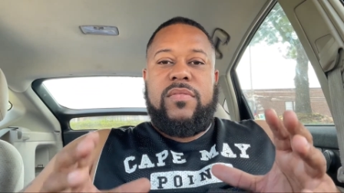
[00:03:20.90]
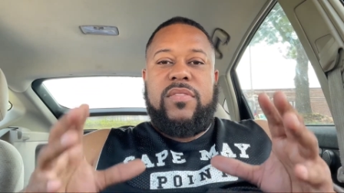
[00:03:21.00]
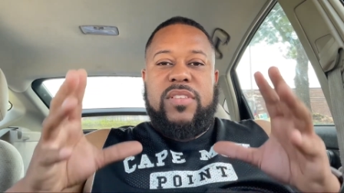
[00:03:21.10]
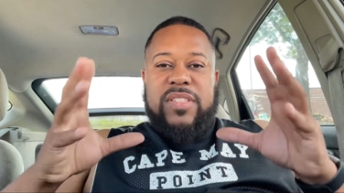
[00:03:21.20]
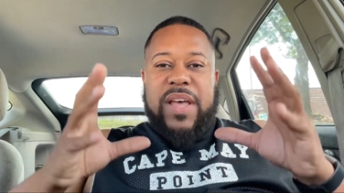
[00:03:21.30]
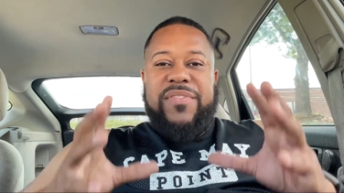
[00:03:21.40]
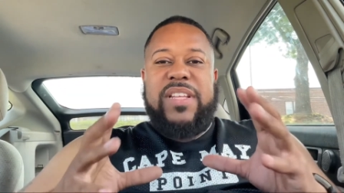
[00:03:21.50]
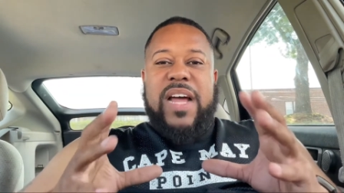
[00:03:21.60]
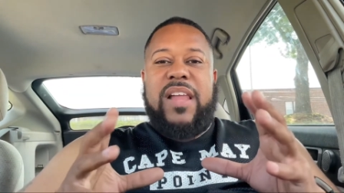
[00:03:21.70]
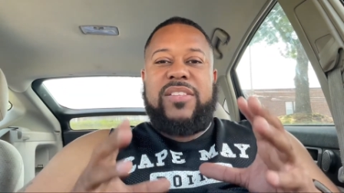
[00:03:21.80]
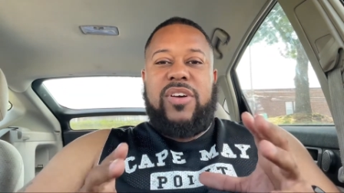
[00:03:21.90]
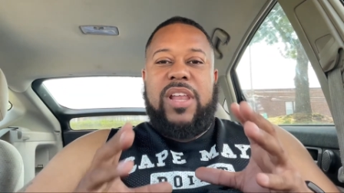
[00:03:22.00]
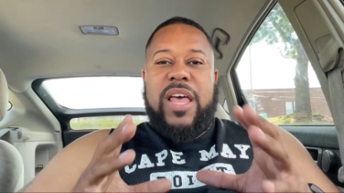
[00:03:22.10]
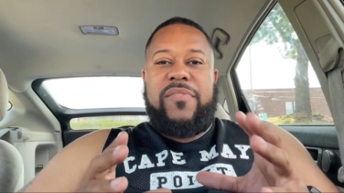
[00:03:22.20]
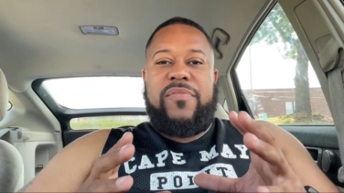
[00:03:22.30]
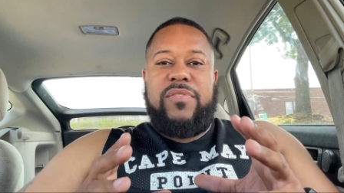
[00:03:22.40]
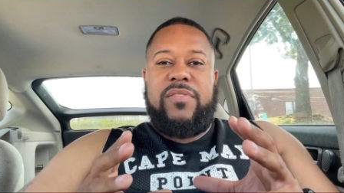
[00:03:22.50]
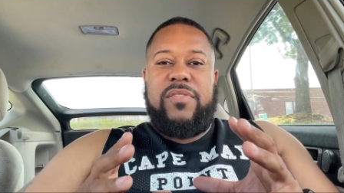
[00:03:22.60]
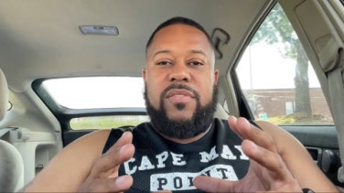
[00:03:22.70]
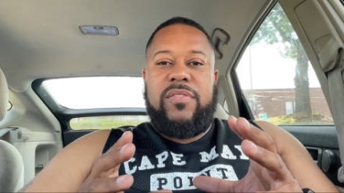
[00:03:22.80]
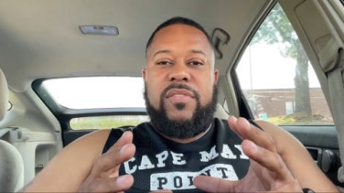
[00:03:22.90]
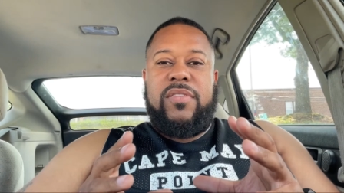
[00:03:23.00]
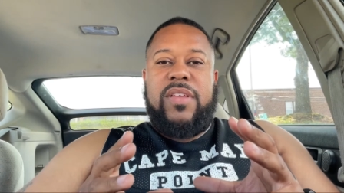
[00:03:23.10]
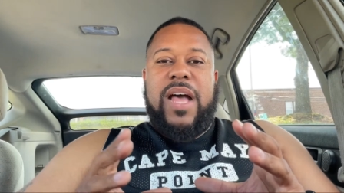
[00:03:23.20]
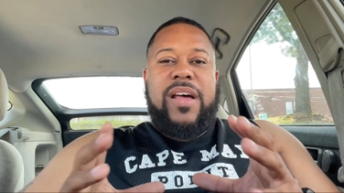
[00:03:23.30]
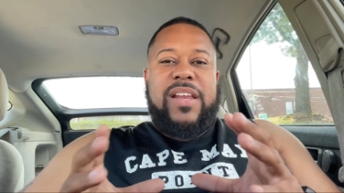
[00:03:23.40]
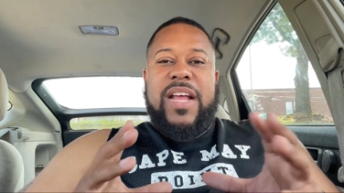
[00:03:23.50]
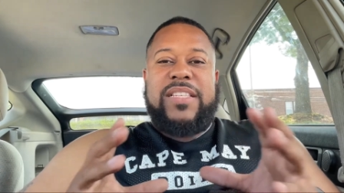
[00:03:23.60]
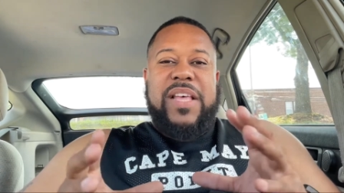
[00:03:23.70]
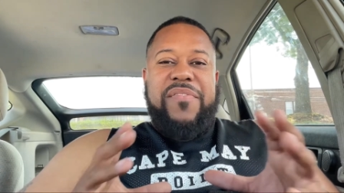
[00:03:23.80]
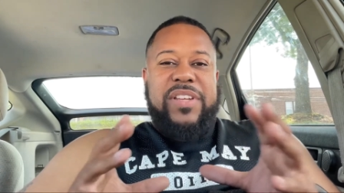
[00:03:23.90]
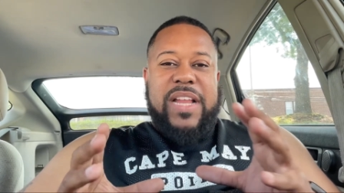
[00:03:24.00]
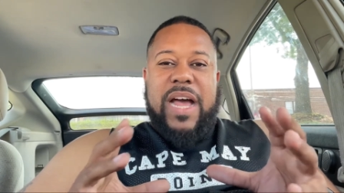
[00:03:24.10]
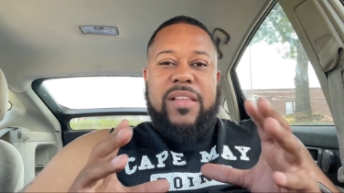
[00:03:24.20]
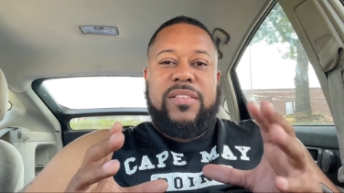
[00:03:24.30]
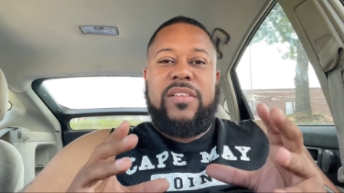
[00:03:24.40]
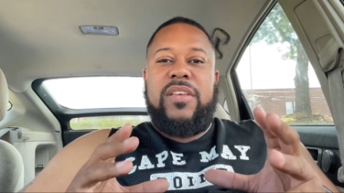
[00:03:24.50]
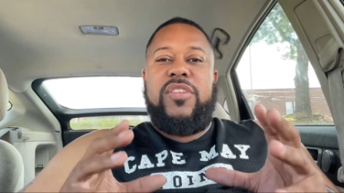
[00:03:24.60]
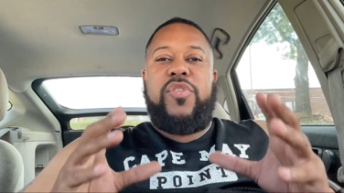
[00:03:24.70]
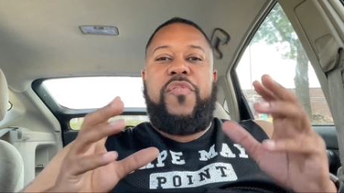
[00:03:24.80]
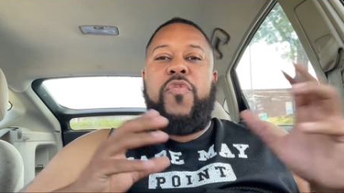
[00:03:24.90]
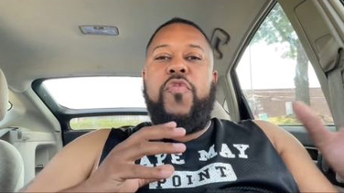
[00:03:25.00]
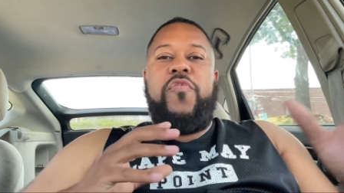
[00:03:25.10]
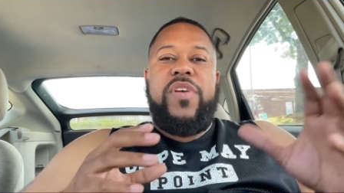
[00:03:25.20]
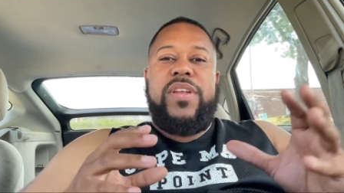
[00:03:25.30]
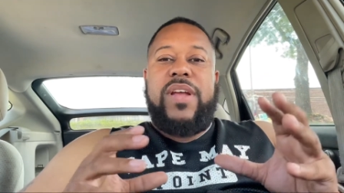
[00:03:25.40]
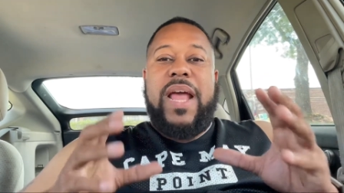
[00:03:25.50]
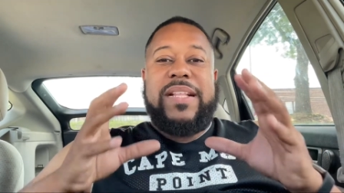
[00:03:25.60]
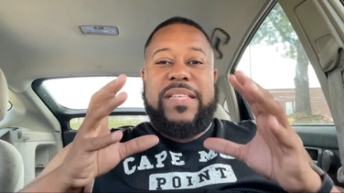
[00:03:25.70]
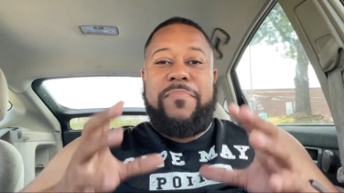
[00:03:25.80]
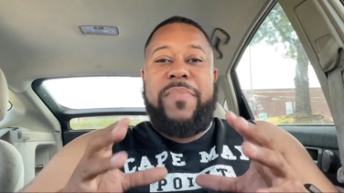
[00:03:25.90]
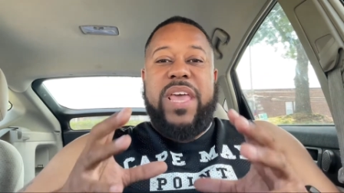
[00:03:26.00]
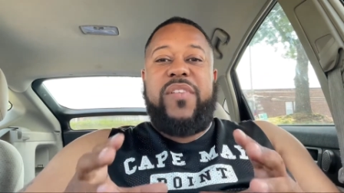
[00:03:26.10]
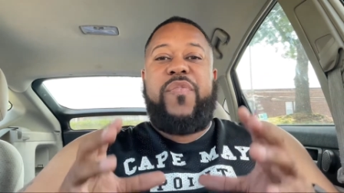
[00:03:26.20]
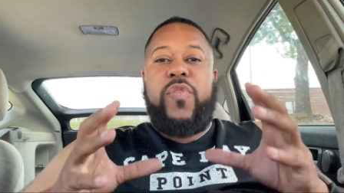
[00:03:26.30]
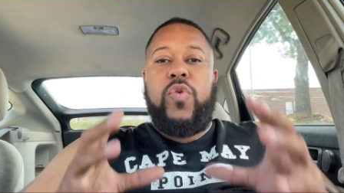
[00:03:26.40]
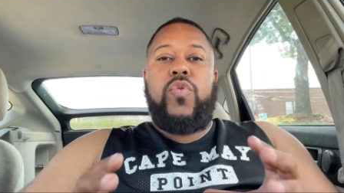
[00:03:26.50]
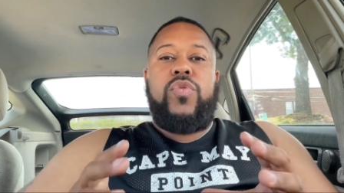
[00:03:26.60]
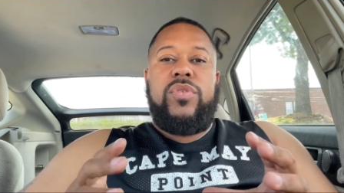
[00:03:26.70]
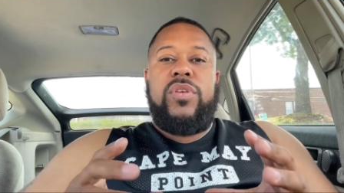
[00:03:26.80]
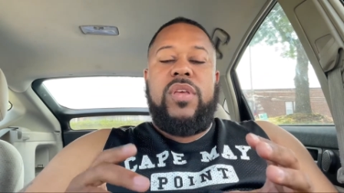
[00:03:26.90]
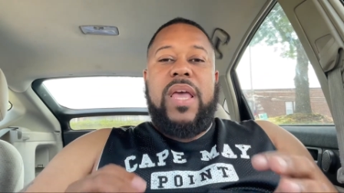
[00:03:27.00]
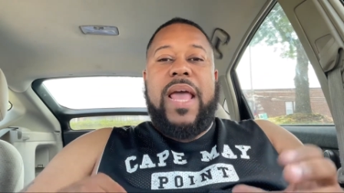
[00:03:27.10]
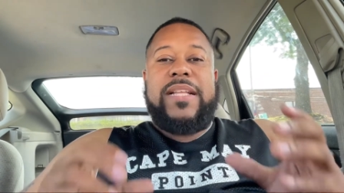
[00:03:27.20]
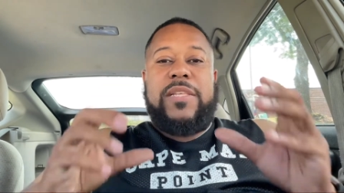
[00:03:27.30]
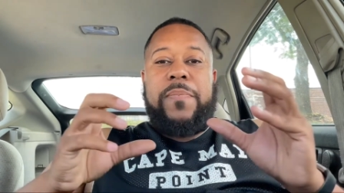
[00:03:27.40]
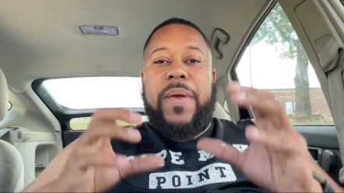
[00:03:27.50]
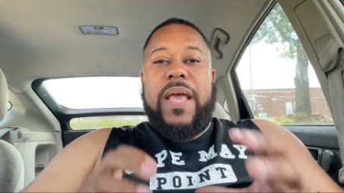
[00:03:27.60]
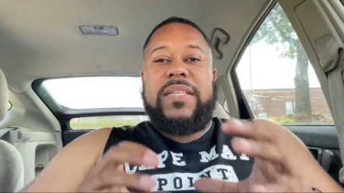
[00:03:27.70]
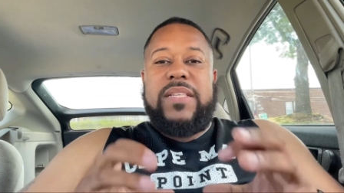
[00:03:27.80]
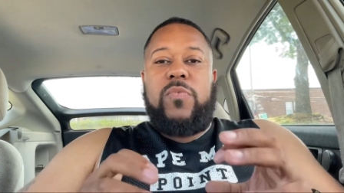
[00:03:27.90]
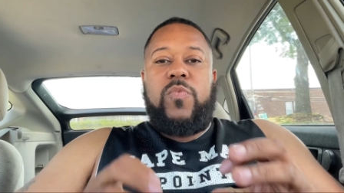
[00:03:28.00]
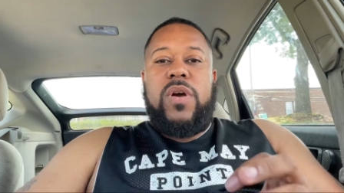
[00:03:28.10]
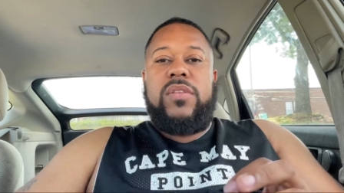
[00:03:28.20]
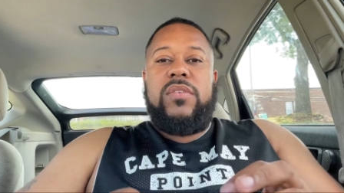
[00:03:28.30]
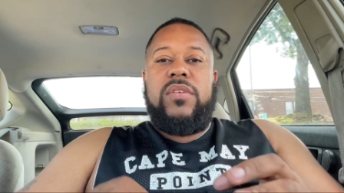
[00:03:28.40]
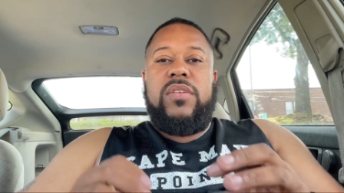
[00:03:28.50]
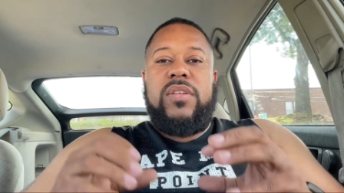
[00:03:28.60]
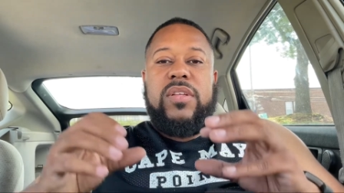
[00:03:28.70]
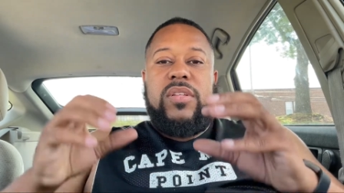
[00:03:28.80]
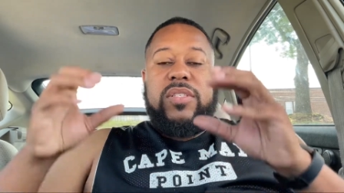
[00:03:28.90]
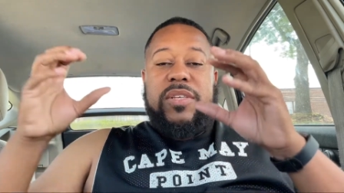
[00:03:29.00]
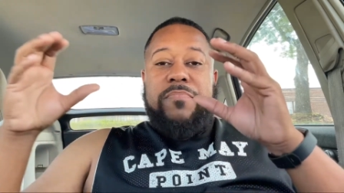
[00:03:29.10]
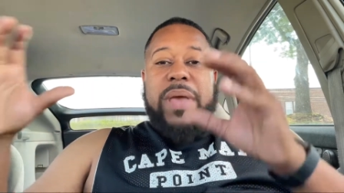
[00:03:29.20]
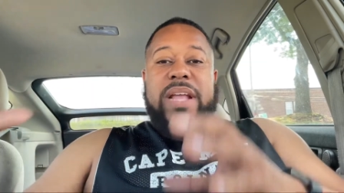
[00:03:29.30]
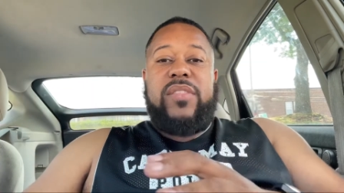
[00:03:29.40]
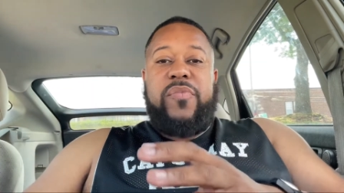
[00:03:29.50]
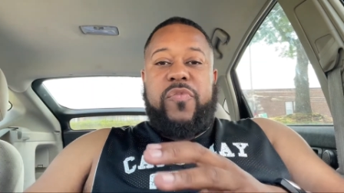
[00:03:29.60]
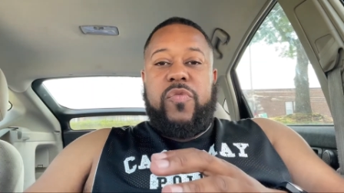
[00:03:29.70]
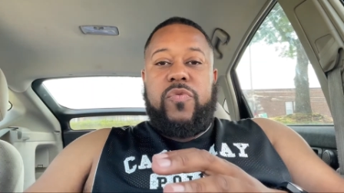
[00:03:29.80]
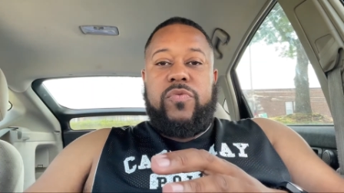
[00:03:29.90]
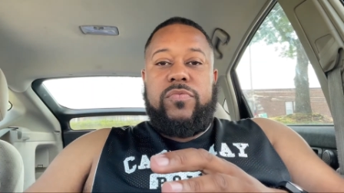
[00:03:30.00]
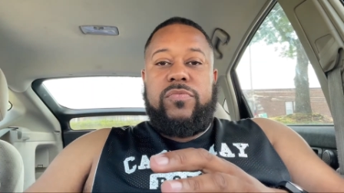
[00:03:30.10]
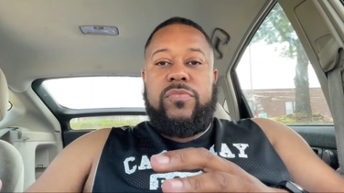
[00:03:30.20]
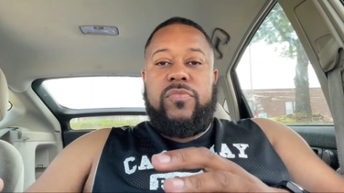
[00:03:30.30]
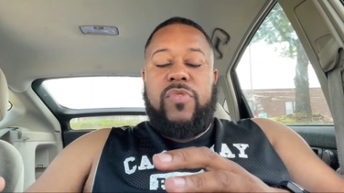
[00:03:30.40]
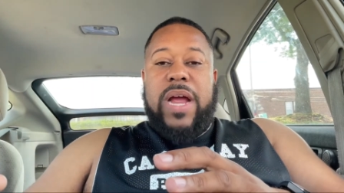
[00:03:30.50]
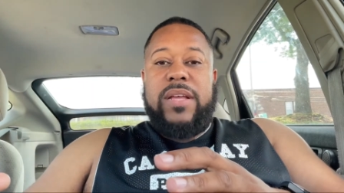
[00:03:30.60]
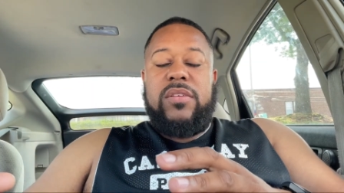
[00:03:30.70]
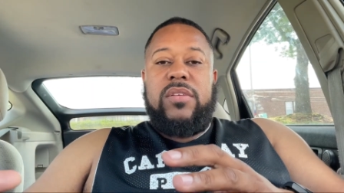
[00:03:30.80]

$70 are left. Out of that $70, the food vendor had to make food, had to pay someone to make the food, right?